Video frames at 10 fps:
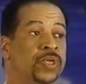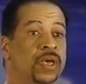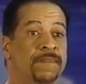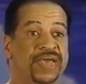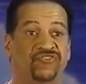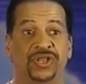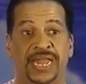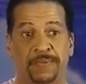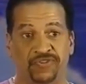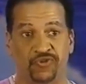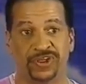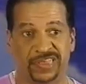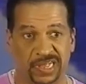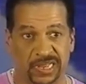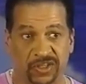major in laboratory
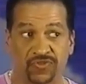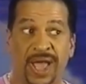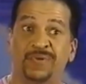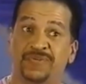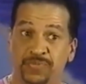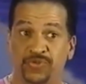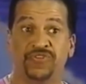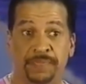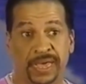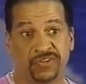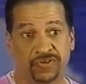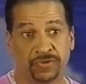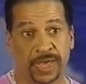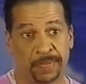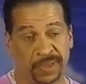techniques. So I was a music major
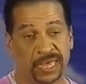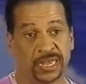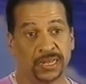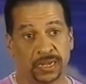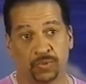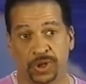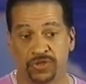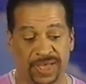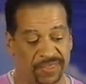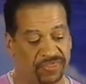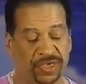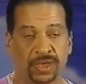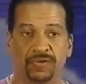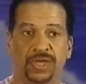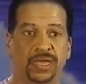at McKinley, where you got
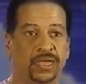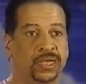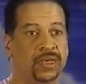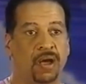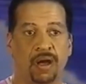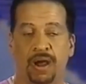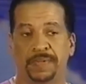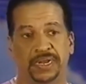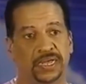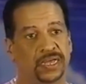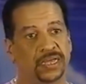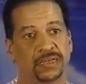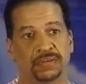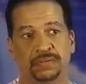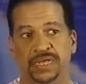theory, harmony,
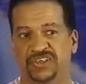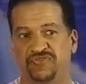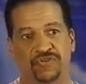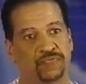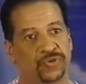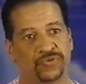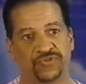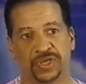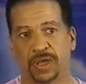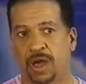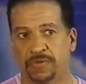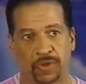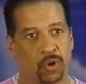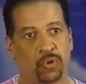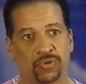history of music, the
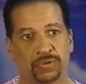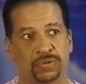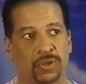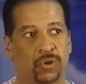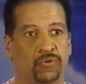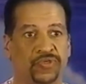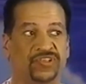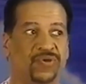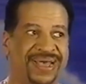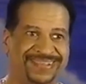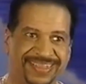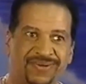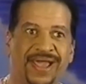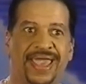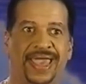whole thing. So I still
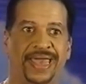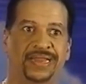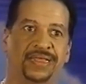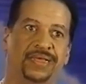had